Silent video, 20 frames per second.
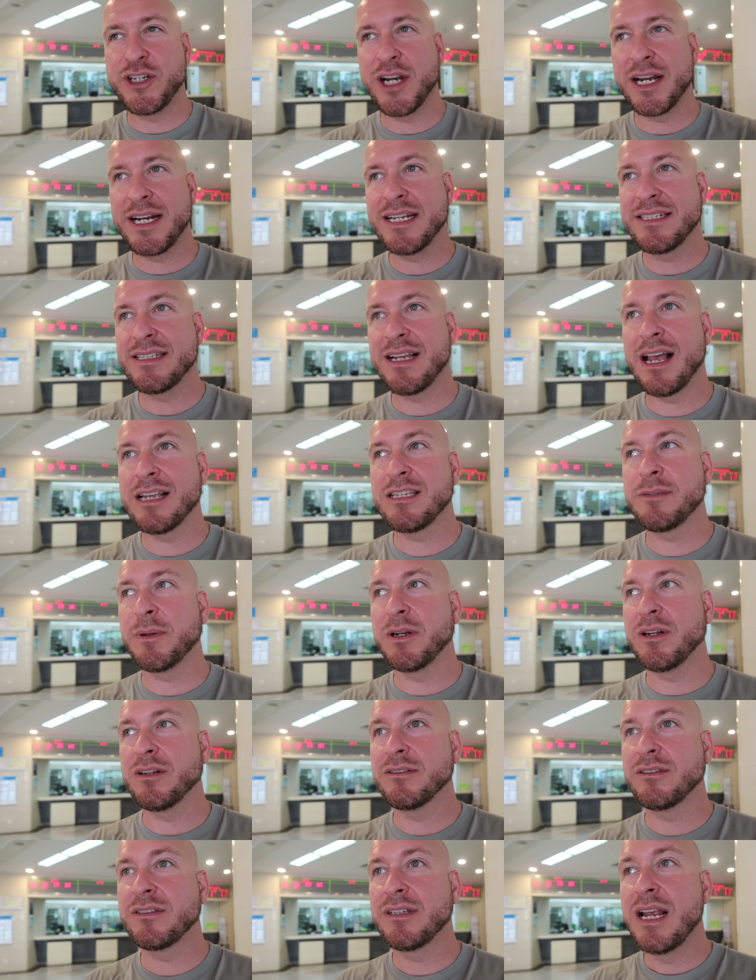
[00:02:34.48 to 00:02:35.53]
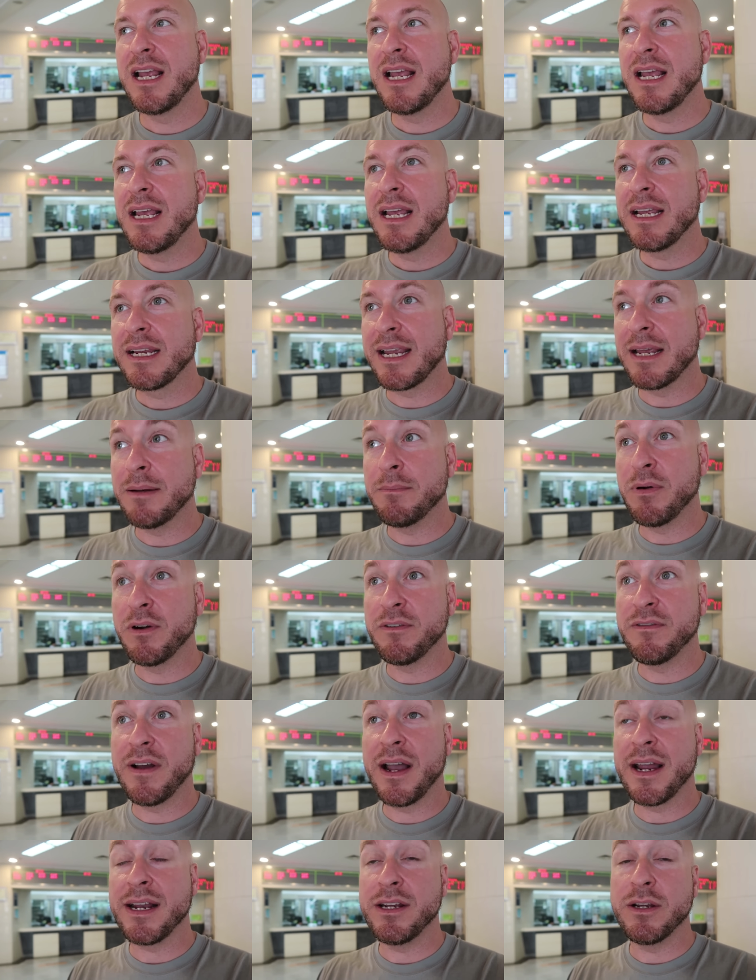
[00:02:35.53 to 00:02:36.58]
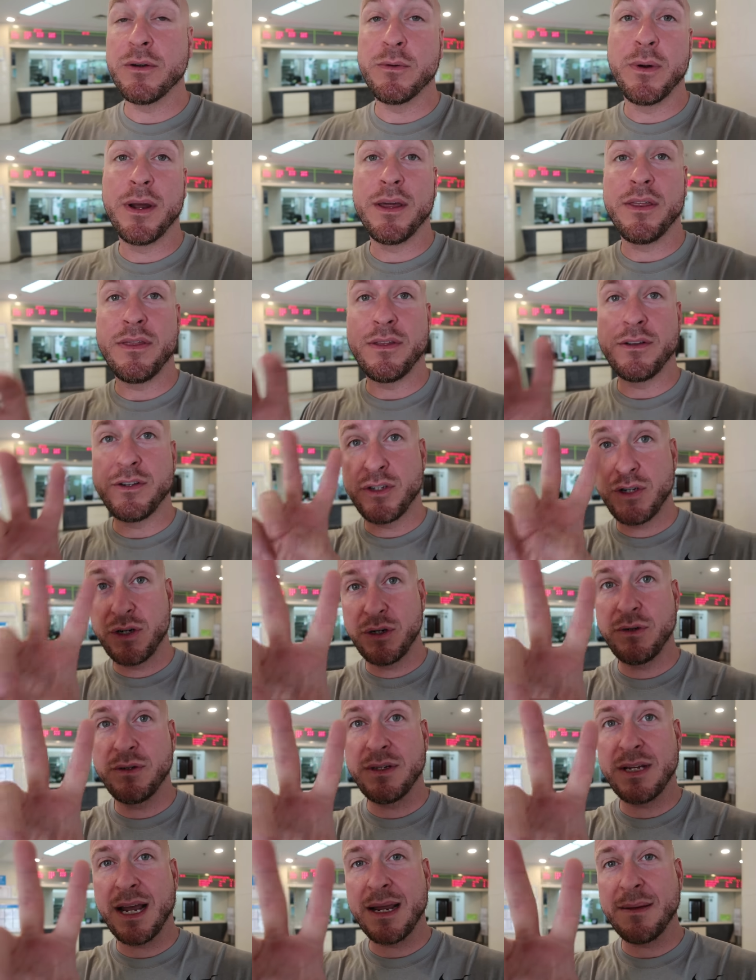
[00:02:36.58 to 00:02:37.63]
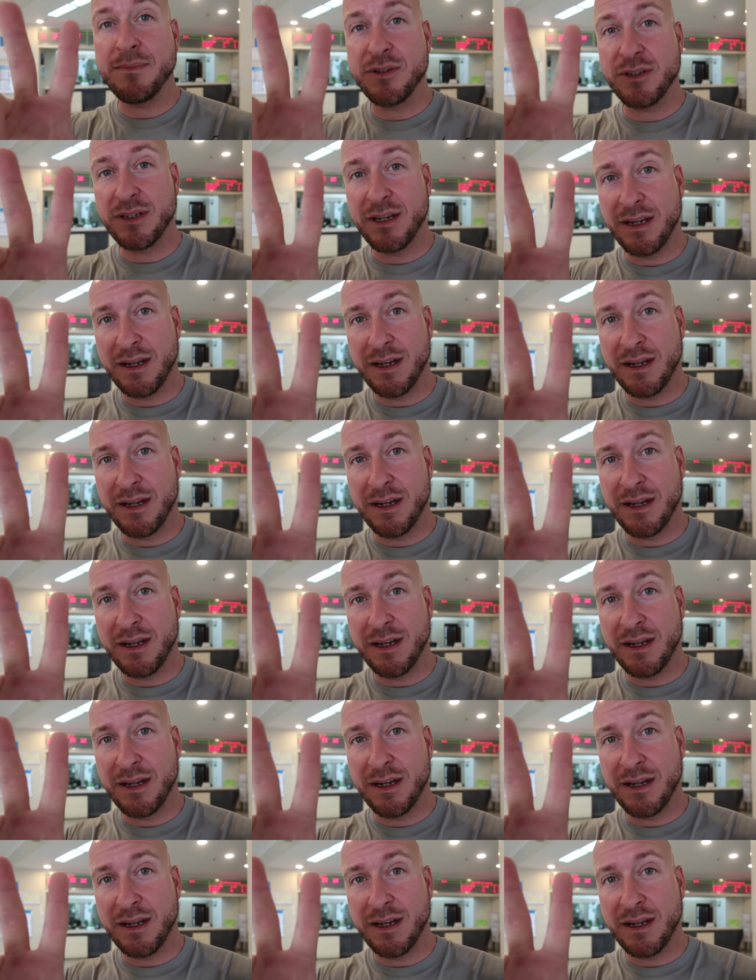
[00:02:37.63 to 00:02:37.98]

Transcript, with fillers: Chinese hospitals can provide you with 2 types